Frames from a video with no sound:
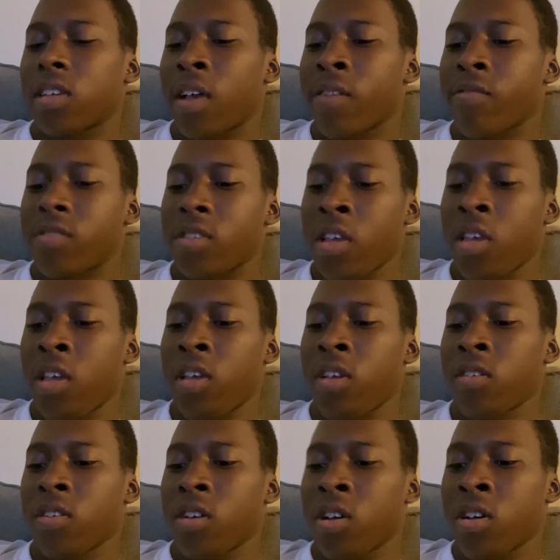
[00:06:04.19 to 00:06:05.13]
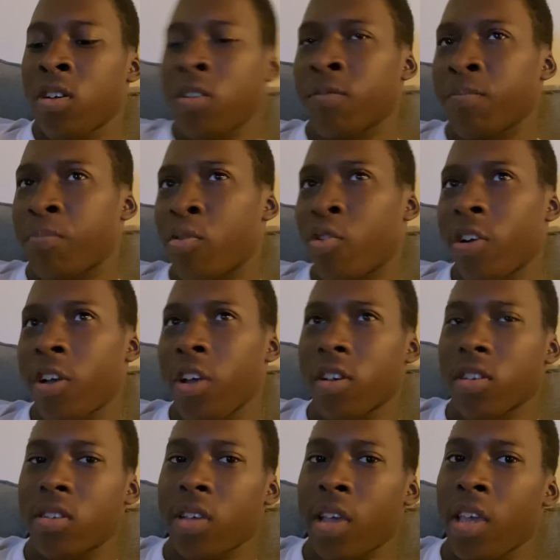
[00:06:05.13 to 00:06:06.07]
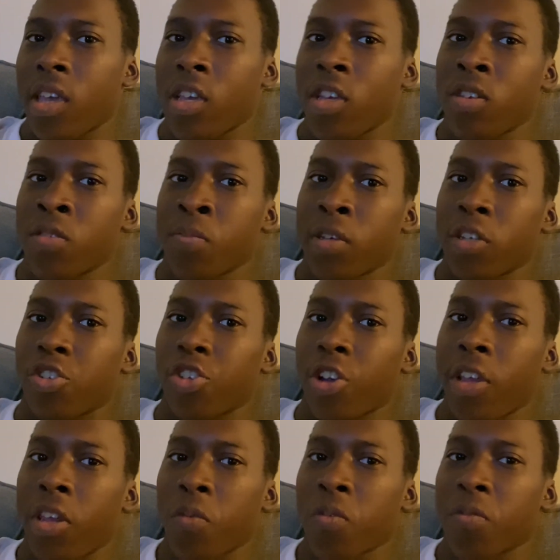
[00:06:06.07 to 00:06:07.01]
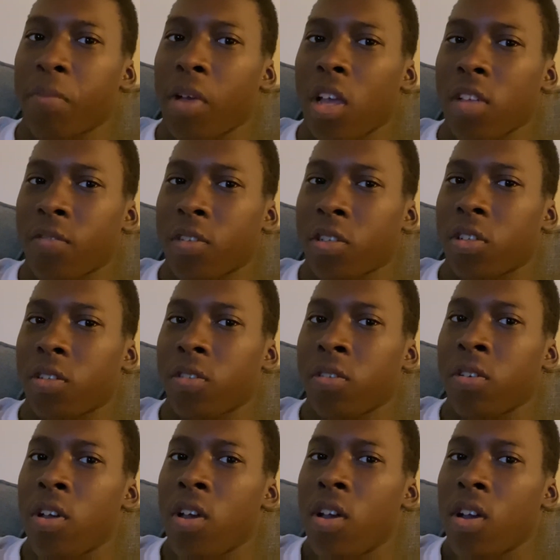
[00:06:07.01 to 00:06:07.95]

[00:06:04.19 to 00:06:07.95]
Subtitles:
I've seen Poirier say he's been training with Masvidal